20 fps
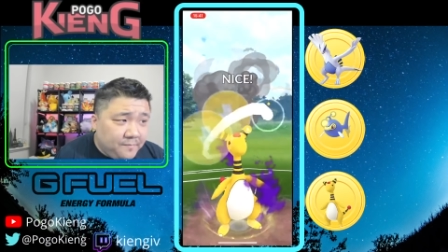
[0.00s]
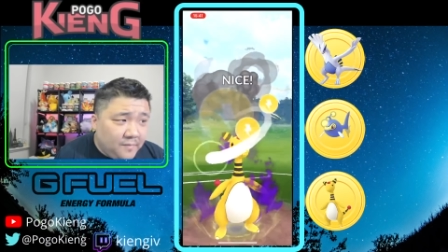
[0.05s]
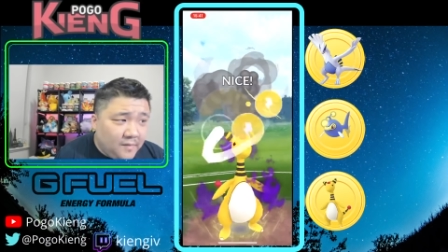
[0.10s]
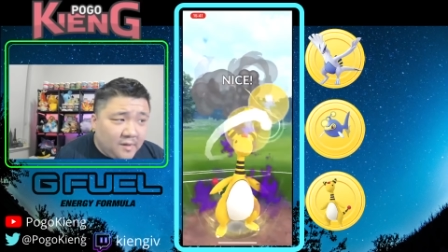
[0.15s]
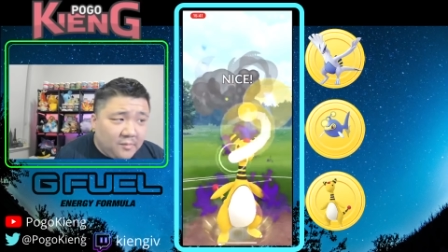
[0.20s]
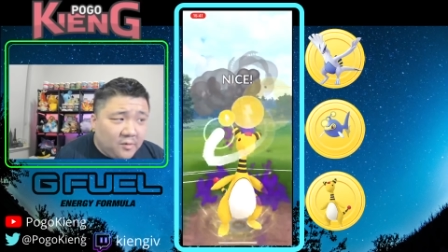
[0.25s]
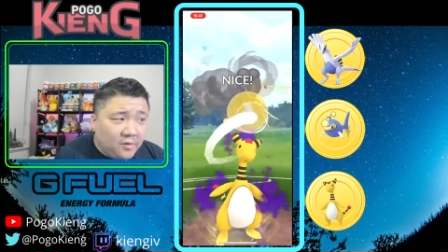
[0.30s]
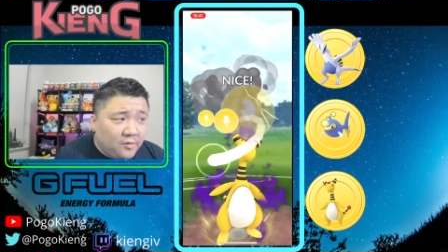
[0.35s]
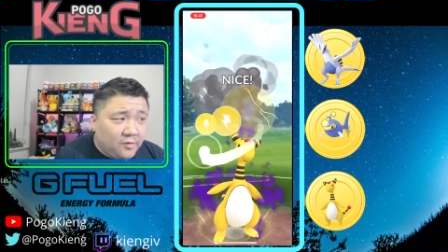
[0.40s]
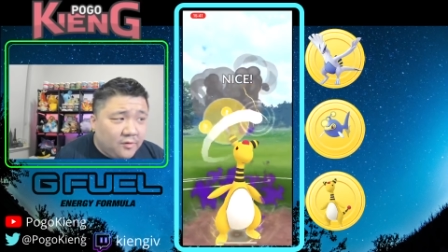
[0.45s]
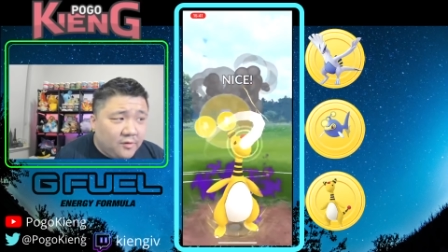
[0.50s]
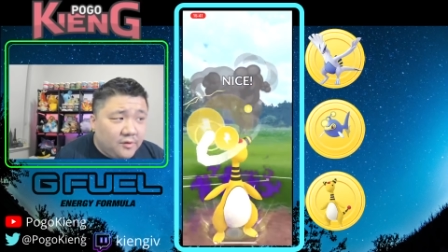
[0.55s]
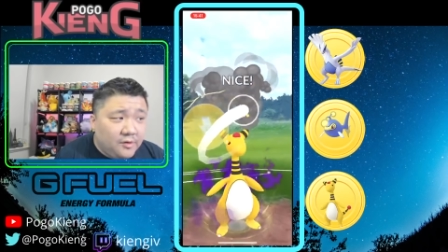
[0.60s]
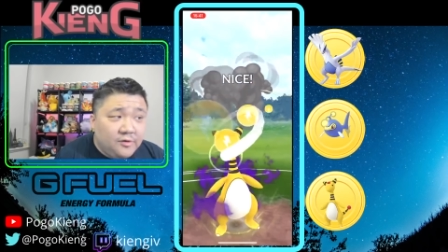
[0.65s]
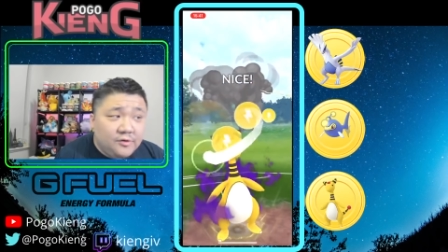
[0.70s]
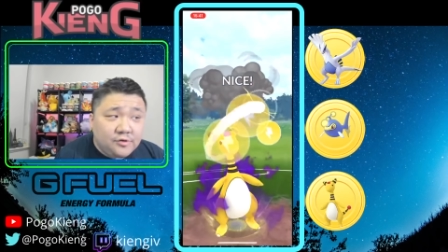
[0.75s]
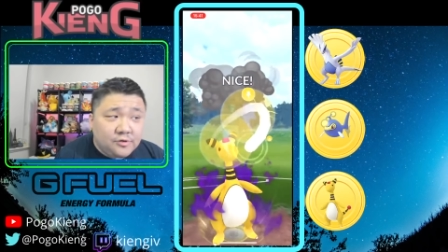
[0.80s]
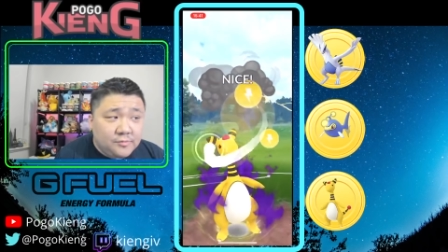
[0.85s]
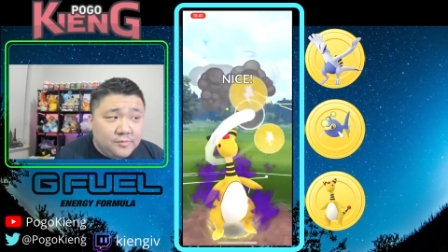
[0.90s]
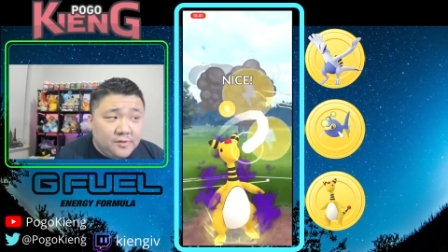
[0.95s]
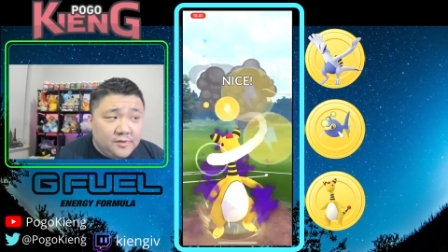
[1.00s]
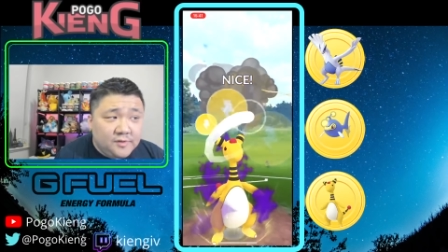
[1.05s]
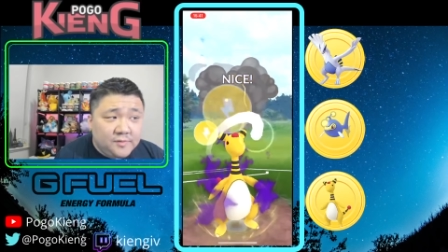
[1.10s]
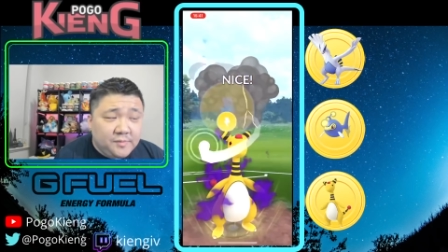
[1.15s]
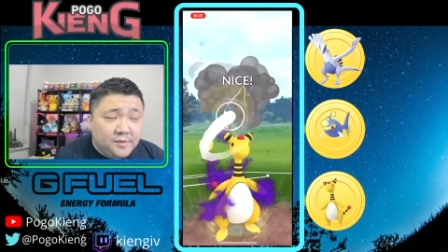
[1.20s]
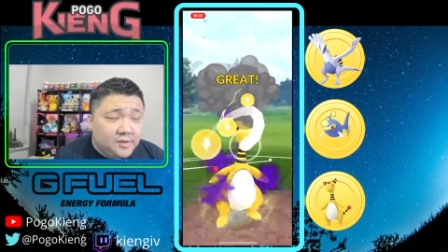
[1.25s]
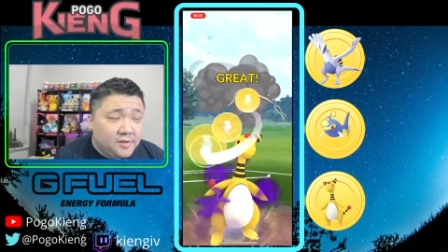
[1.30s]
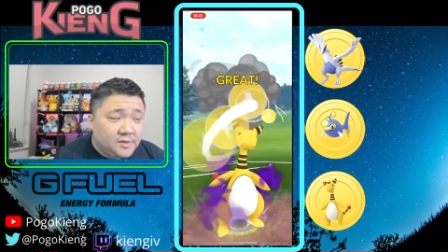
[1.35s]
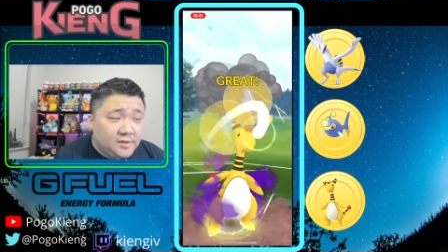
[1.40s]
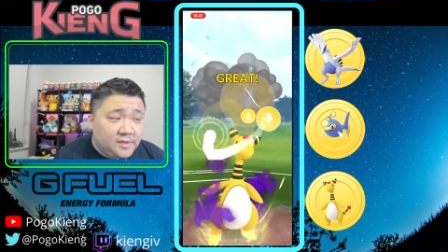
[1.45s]
They're both throwing neutral moves,
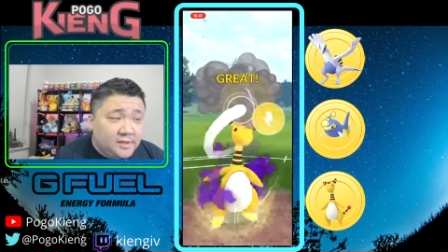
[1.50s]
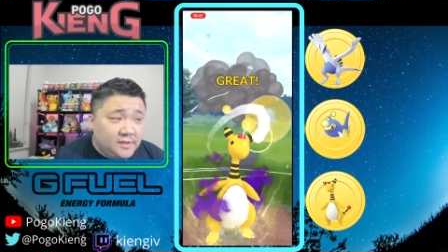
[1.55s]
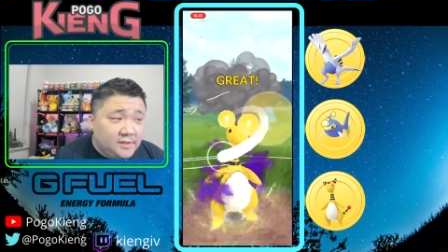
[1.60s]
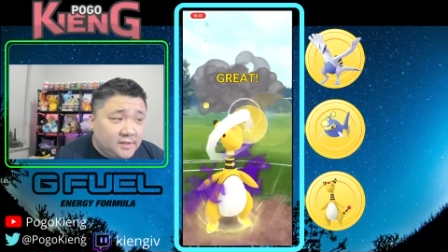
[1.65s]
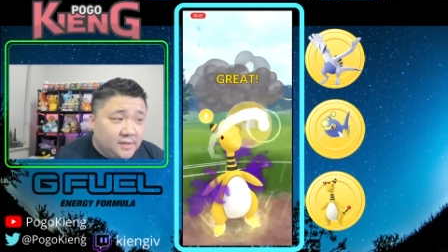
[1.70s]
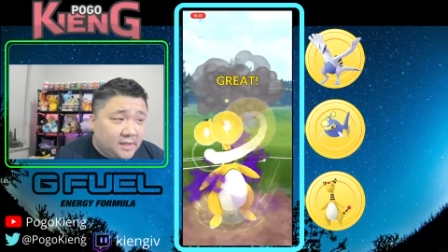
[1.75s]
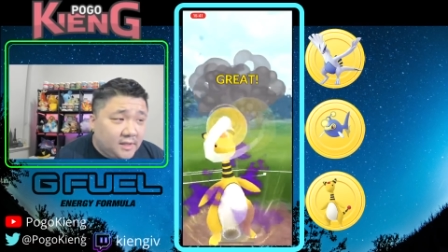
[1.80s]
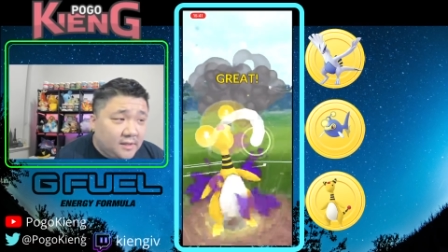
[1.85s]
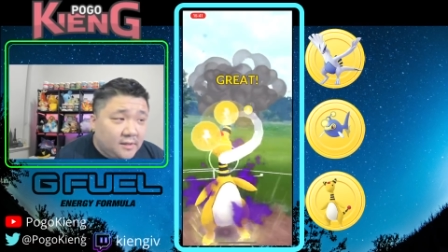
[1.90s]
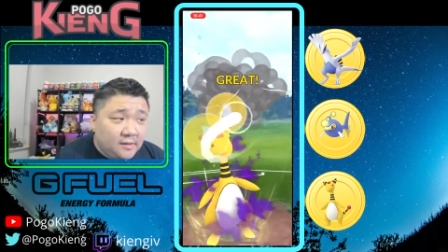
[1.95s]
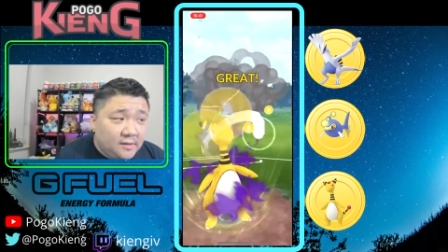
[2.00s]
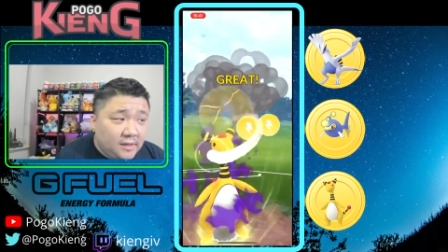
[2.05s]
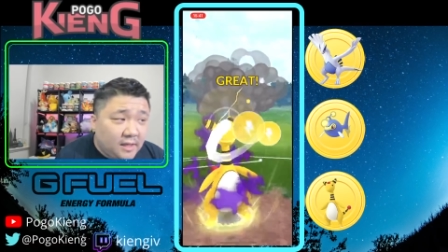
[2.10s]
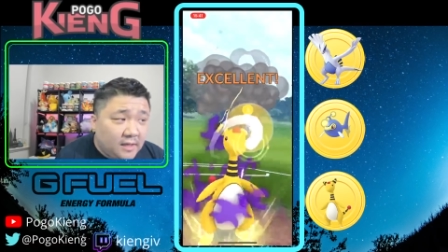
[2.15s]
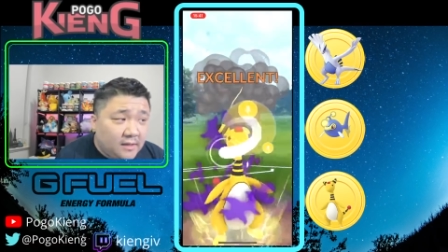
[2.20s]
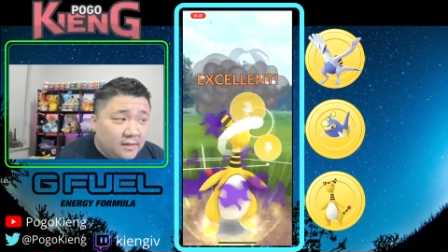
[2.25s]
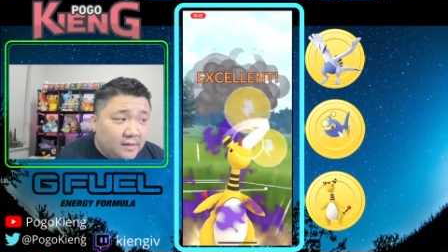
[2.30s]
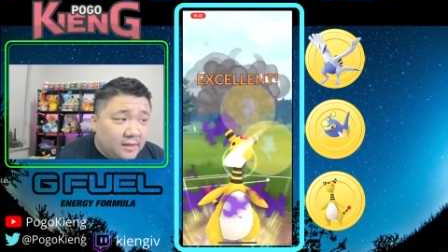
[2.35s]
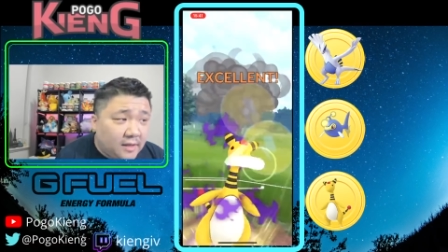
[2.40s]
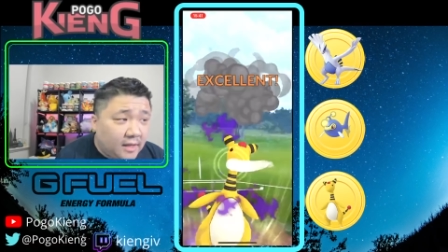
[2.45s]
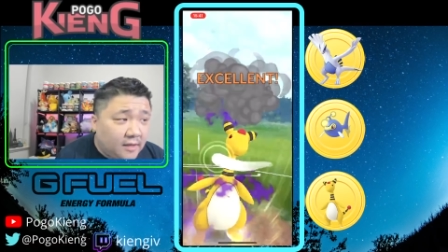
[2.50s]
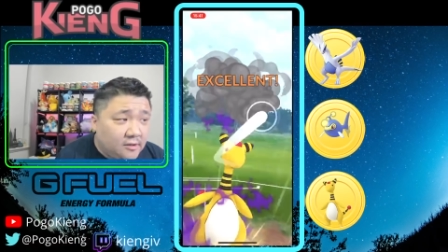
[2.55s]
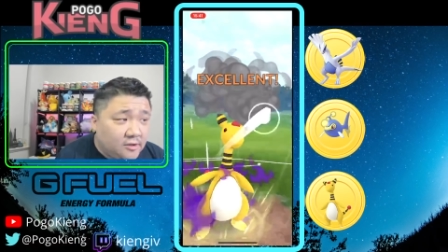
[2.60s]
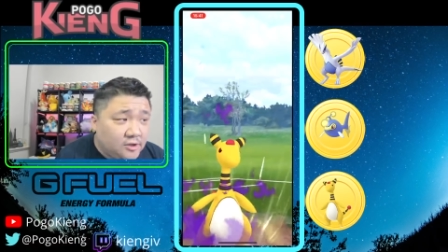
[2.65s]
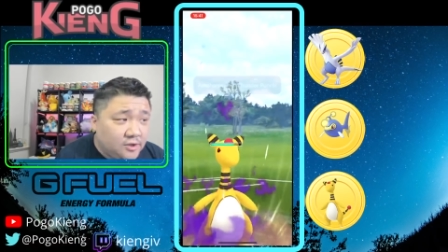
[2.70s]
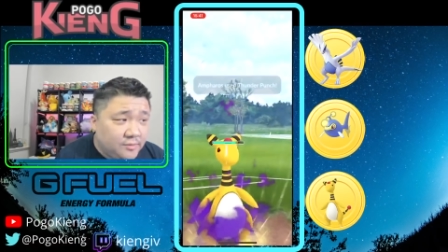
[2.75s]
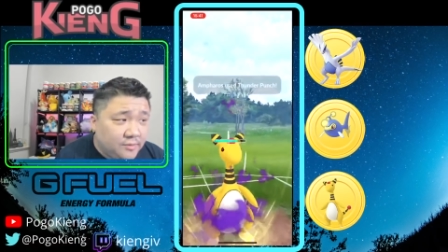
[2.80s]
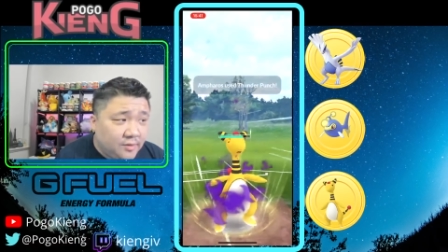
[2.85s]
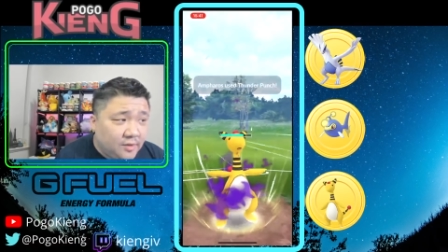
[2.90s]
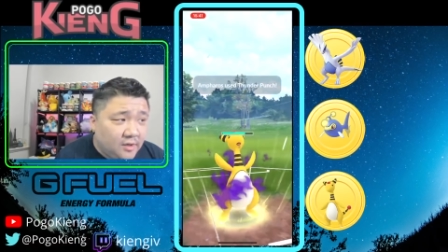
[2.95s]
bullet seeds, and likely the
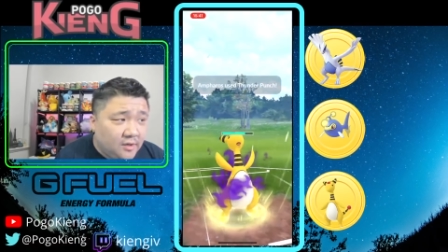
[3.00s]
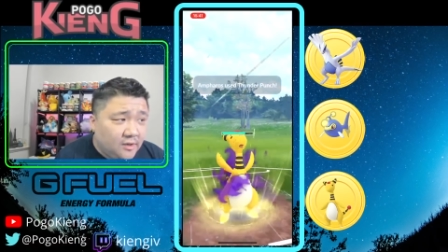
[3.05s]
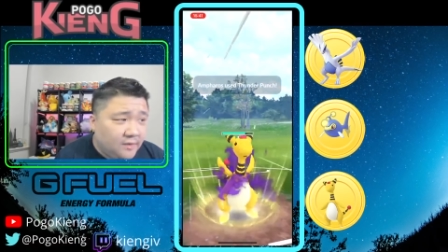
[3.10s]
energy ball.